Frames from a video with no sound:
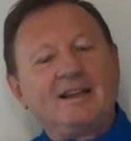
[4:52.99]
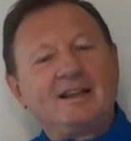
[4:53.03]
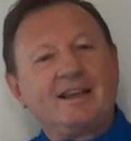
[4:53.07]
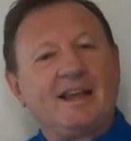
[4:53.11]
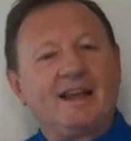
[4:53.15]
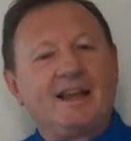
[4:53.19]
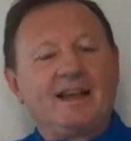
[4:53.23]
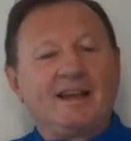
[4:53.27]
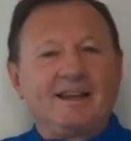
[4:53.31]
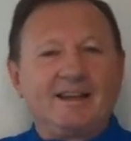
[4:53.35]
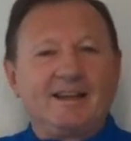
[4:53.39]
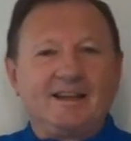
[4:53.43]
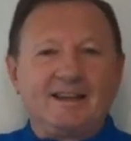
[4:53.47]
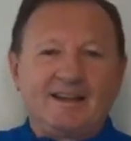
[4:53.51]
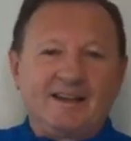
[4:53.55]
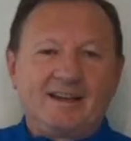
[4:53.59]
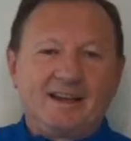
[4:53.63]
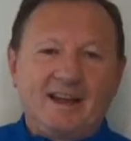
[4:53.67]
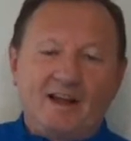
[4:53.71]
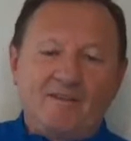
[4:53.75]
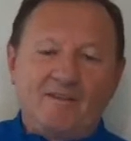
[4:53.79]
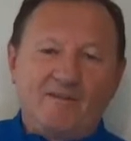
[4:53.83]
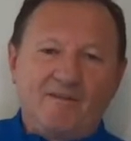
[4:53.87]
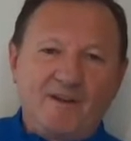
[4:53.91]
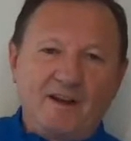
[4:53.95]
They
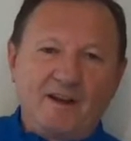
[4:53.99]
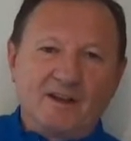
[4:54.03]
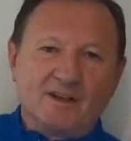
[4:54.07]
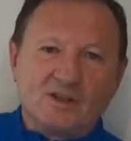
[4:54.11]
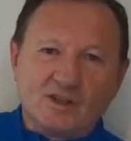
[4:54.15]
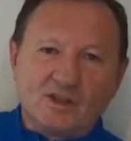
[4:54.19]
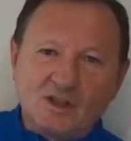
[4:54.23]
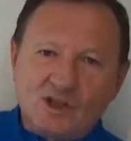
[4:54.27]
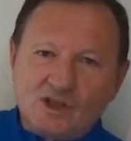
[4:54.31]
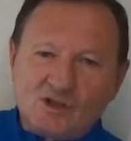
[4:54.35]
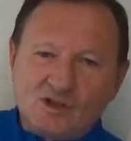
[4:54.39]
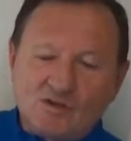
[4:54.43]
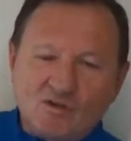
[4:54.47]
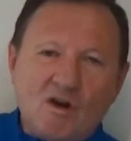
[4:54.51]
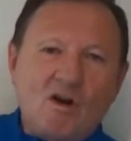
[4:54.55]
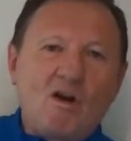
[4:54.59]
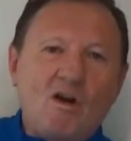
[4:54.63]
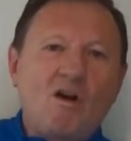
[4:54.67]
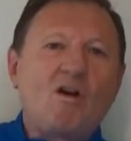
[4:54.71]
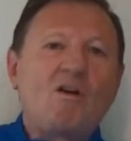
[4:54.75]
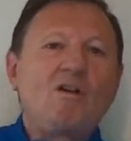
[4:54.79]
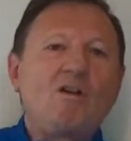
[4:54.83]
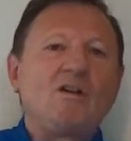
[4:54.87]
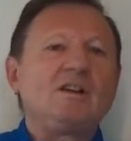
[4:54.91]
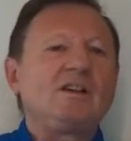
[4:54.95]
get fit and
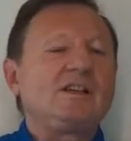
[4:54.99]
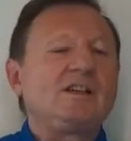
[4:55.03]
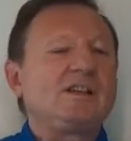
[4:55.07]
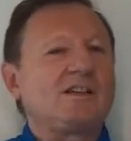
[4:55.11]
strong,